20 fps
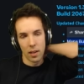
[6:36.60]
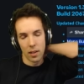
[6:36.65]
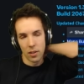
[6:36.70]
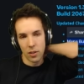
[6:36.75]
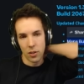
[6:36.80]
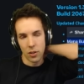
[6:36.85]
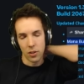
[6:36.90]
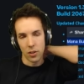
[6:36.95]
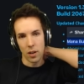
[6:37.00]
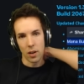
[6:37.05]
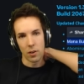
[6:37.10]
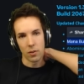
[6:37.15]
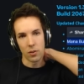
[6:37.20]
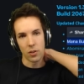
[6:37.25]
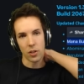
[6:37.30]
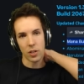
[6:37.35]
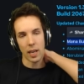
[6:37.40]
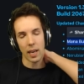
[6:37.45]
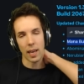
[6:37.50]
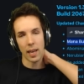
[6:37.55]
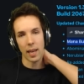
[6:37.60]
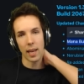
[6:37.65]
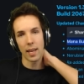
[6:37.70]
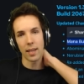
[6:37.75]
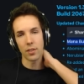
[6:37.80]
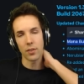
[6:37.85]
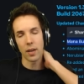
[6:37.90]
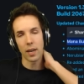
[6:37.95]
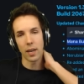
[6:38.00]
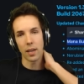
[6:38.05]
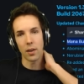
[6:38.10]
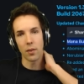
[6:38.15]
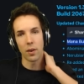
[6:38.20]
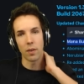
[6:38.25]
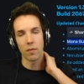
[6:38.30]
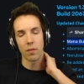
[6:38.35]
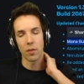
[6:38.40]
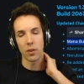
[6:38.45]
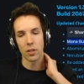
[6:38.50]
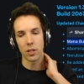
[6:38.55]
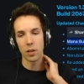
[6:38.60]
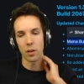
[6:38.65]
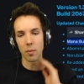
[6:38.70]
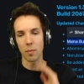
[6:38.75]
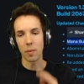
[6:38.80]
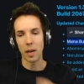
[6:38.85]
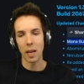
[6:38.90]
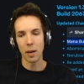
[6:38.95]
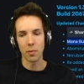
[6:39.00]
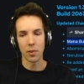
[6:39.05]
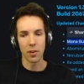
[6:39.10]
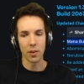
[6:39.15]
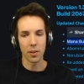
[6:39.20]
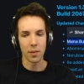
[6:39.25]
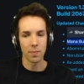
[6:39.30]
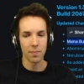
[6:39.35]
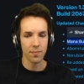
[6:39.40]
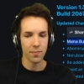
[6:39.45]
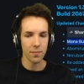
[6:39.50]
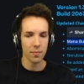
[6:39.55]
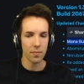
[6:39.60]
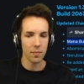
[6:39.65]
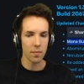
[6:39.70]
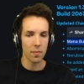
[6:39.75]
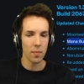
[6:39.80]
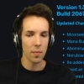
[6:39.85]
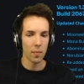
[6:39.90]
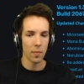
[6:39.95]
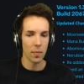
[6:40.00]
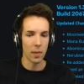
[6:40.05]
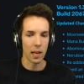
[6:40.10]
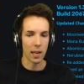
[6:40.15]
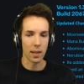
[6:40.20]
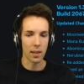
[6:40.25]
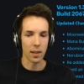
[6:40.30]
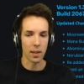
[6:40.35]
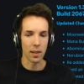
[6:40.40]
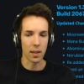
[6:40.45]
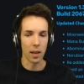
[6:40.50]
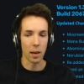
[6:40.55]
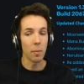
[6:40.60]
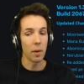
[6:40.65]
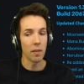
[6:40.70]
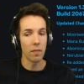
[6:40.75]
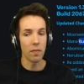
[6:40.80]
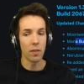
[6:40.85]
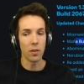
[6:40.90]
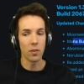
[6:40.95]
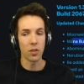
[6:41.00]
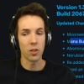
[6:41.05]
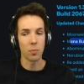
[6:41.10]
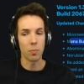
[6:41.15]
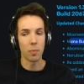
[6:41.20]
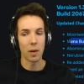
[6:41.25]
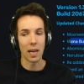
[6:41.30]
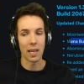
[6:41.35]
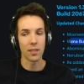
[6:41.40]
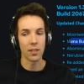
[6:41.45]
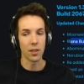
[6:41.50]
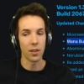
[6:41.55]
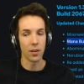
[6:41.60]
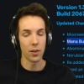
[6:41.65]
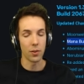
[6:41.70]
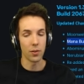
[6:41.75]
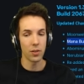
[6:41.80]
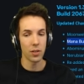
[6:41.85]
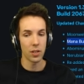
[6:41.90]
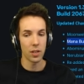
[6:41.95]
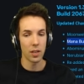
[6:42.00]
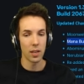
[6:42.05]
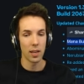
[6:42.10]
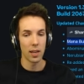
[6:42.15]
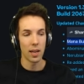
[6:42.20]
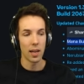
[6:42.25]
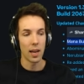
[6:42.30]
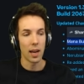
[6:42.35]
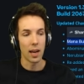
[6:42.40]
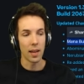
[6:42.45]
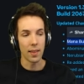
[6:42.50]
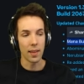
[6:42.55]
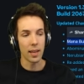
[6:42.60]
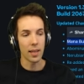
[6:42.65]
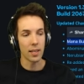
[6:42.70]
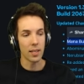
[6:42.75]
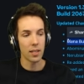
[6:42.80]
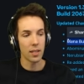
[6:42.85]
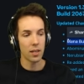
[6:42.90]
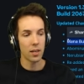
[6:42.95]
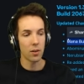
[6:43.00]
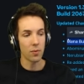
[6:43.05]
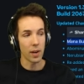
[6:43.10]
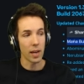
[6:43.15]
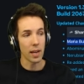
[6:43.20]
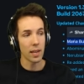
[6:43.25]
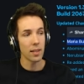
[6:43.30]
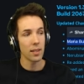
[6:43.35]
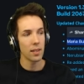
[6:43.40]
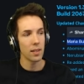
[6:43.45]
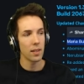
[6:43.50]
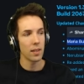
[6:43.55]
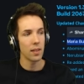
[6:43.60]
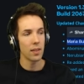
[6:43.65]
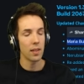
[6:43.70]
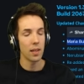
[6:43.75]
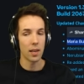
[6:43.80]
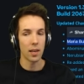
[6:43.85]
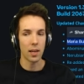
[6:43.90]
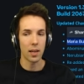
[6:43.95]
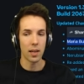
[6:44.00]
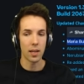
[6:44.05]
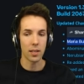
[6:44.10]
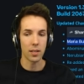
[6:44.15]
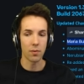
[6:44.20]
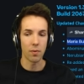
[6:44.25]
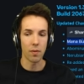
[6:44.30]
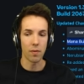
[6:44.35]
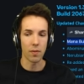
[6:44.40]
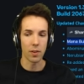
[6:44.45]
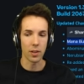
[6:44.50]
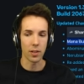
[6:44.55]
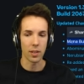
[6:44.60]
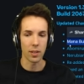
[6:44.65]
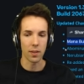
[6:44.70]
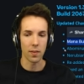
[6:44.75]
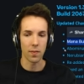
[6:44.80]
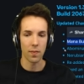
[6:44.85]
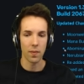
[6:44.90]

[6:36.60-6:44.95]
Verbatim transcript: just you know just getting hit trying to go in for a single mana burn that uh, it may feel just bad to use. I think it's correct that it gets reverted.